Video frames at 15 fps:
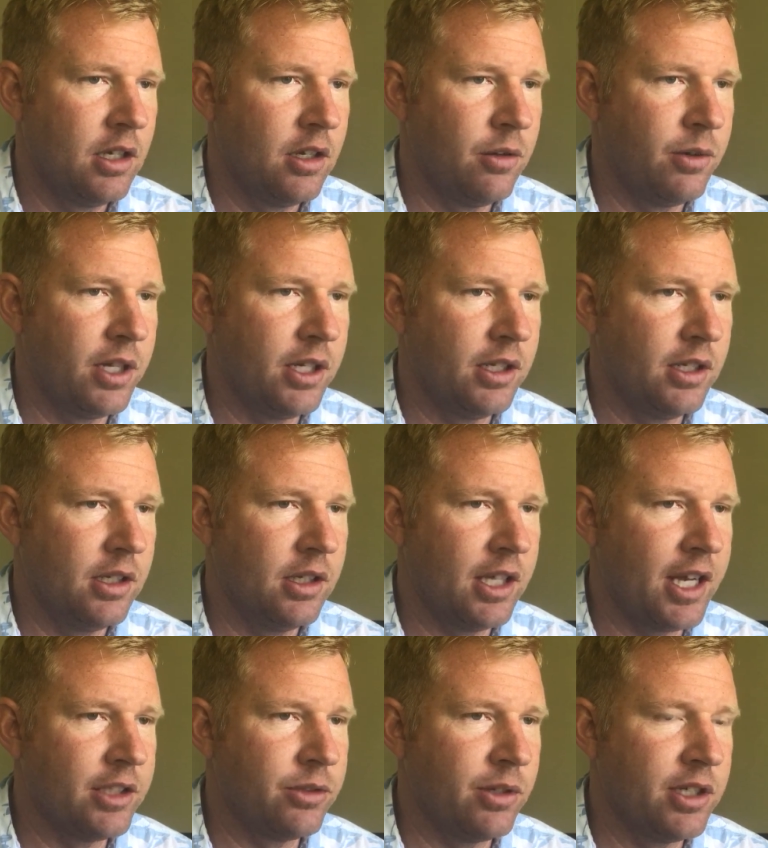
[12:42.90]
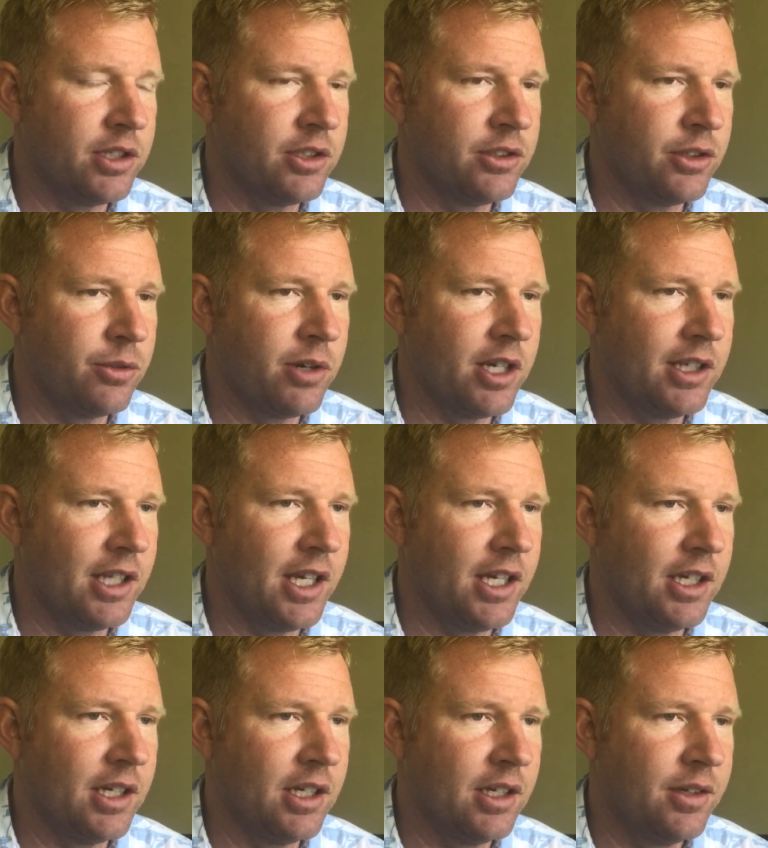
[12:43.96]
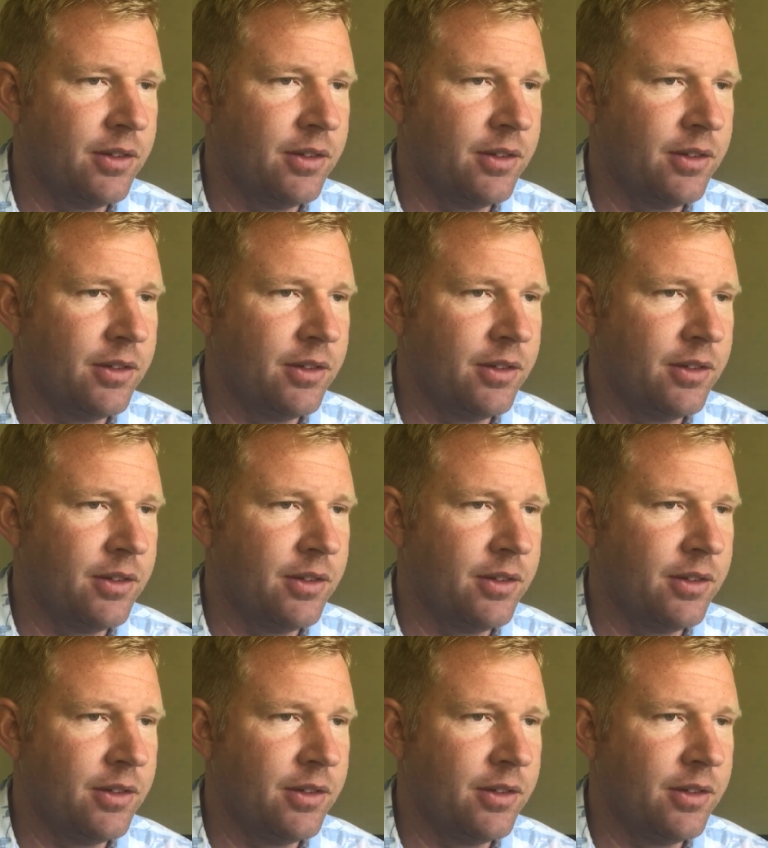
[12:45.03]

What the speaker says: Wait, lacerations to right leg.